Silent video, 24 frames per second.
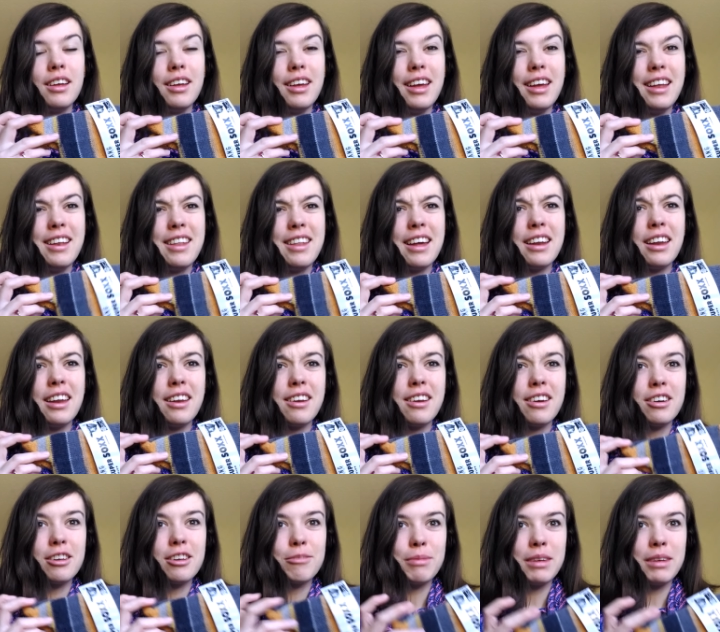And then he
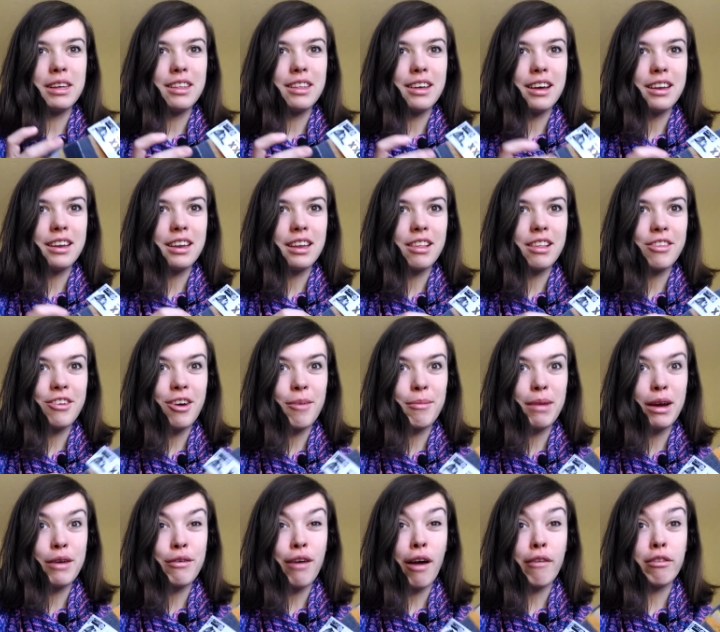told me that he saw
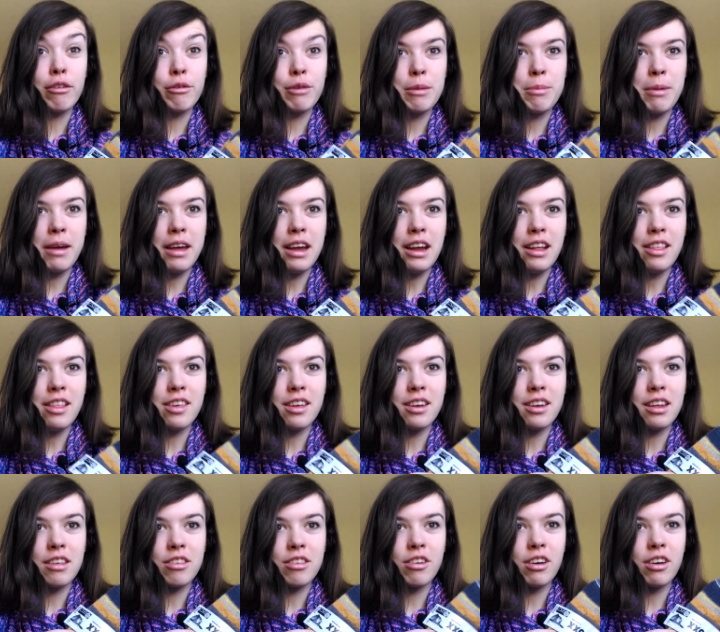my Ravelry page and
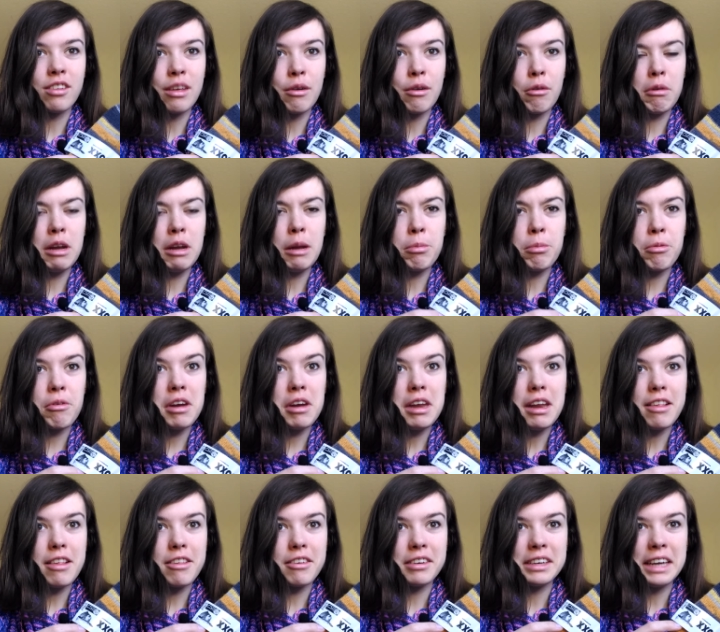he thought they were really
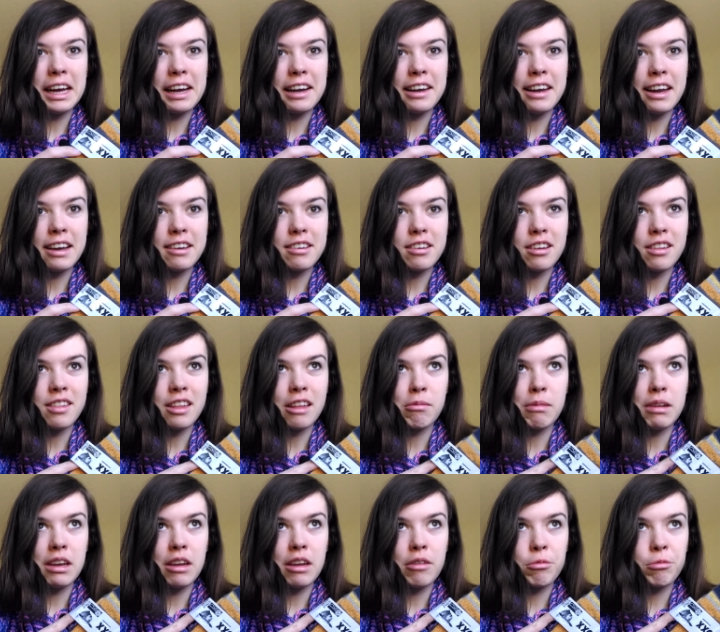pretty so he clicked on them
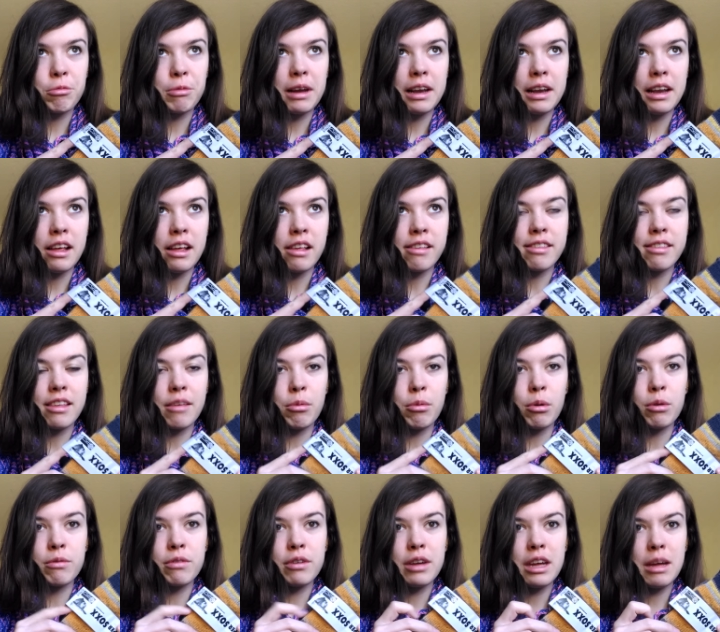and he realized they
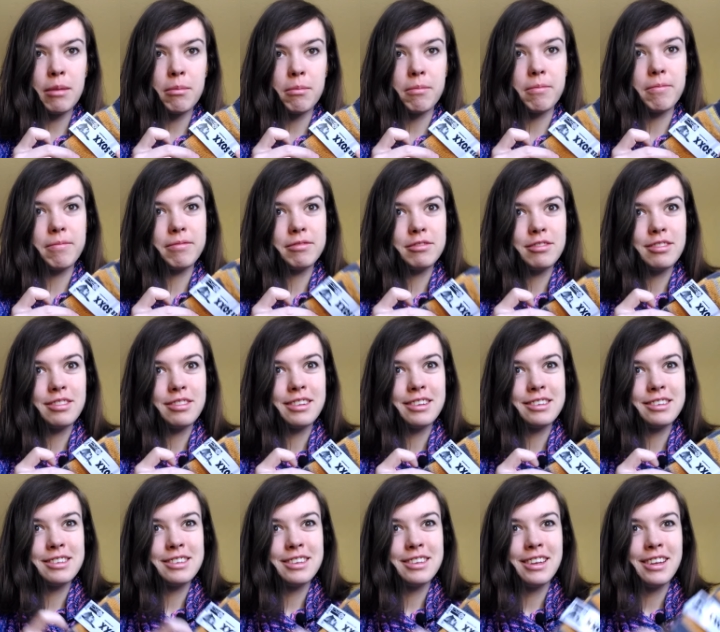were for him.
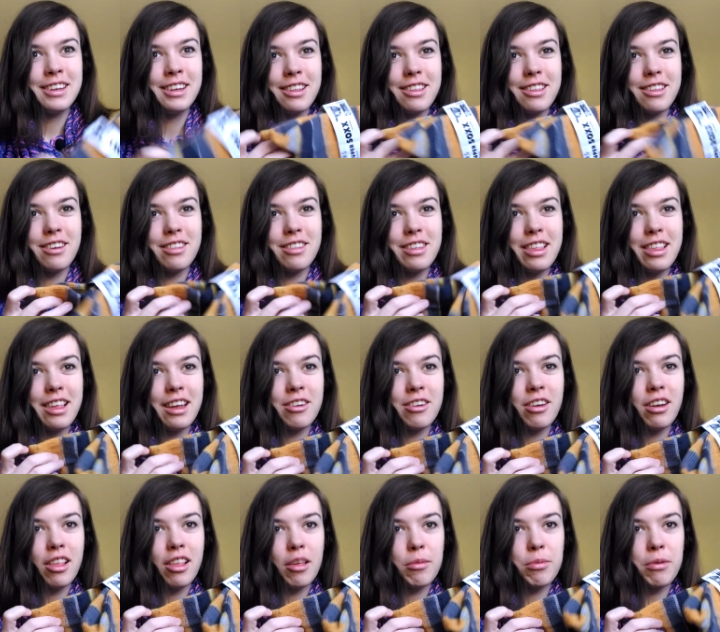So these are
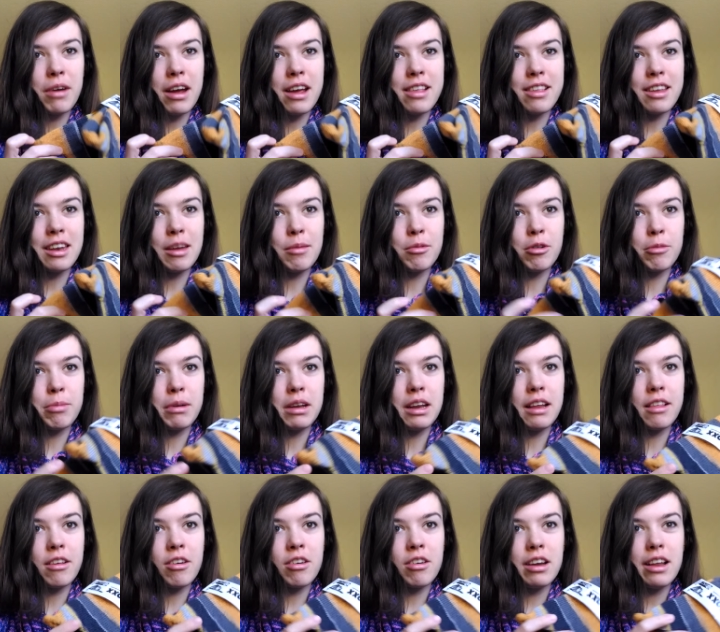not a surprise anymore but
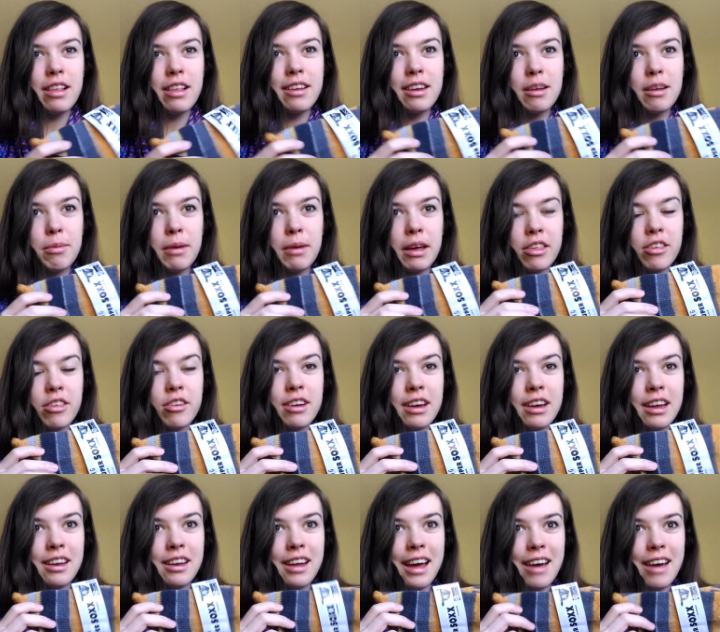he's only seen a picture
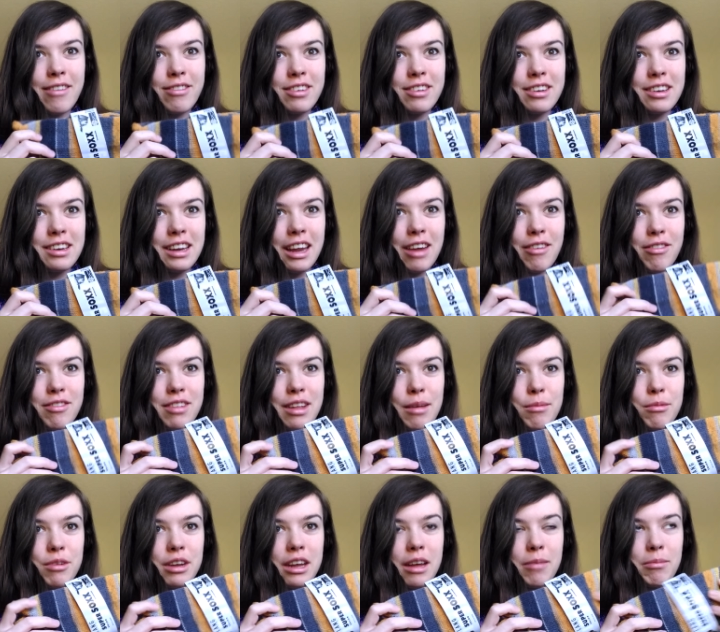and I haven't given
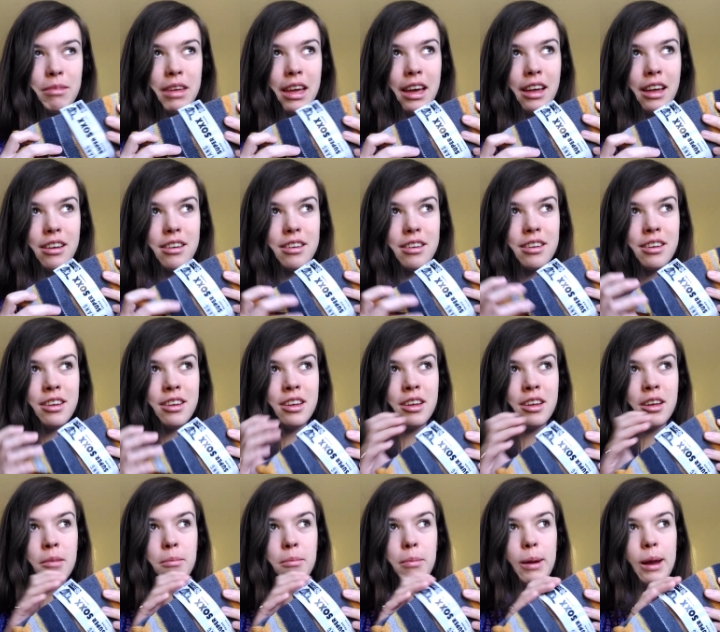them to him yet
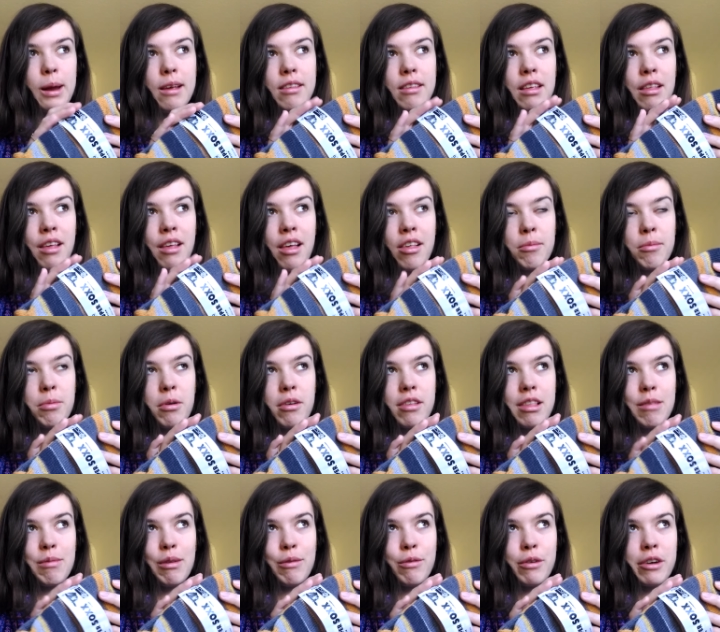because these are supposed
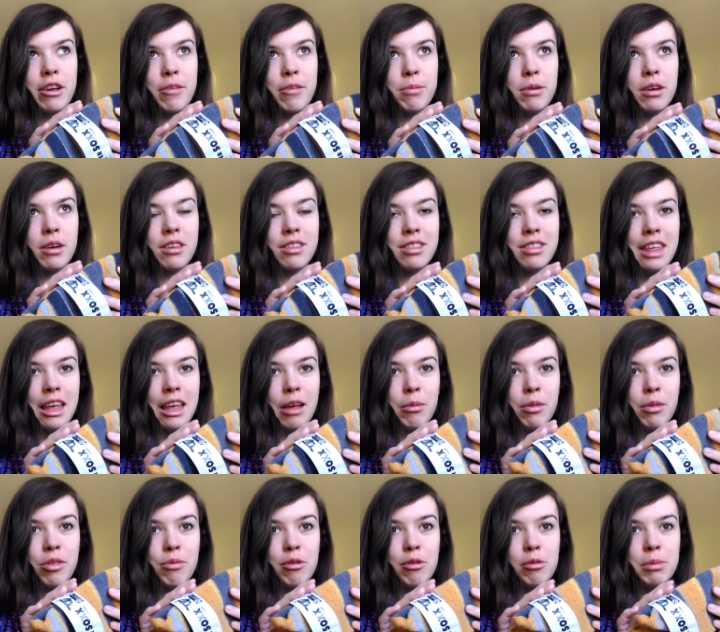to be for his birthday,
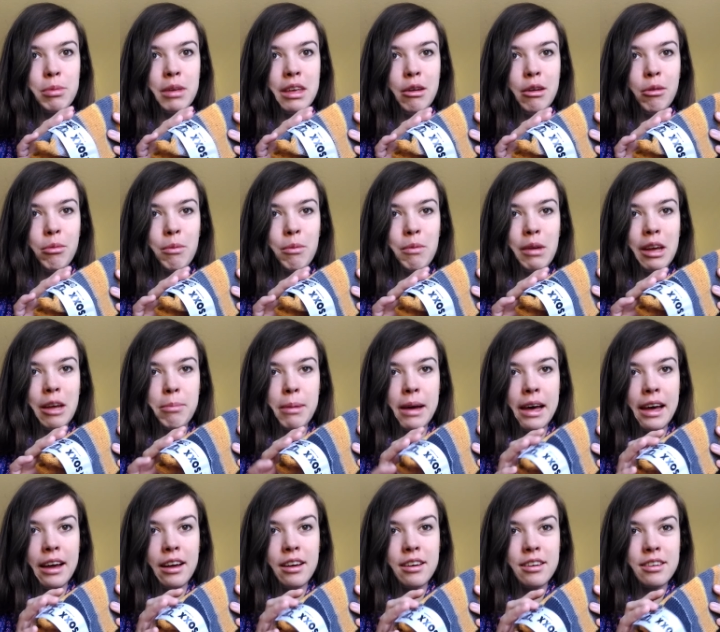which will be when we get
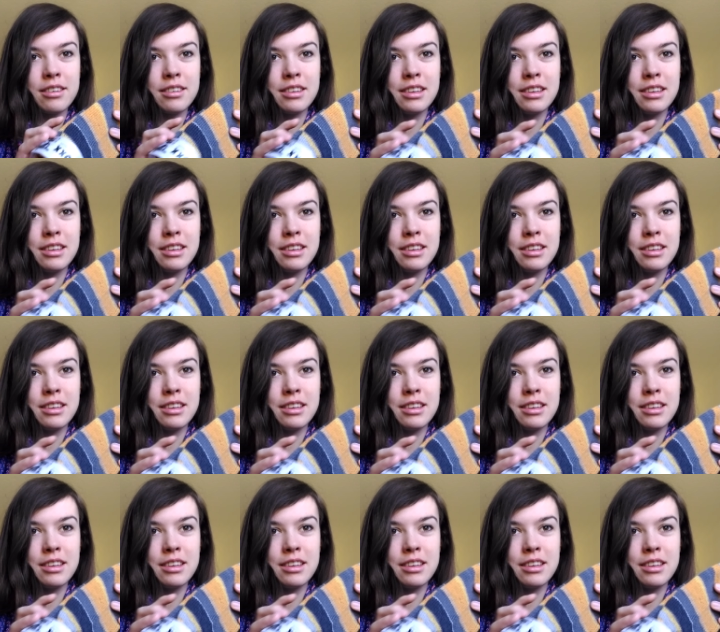back.